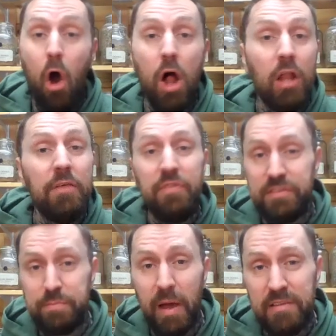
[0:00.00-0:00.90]
All of the
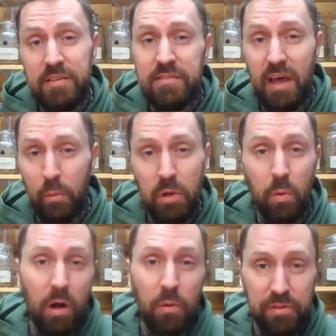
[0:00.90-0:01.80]
spices that we
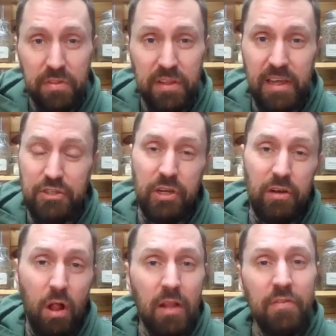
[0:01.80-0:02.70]
work with in the kitchen,
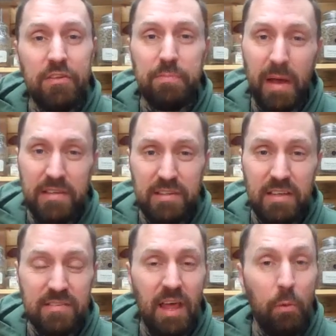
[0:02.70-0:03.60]
all of the
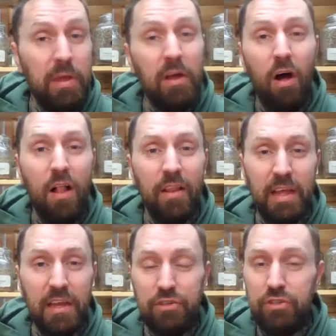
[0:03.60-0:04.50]
spices that we call
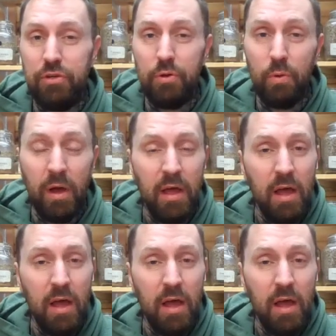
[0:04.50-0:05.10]
in to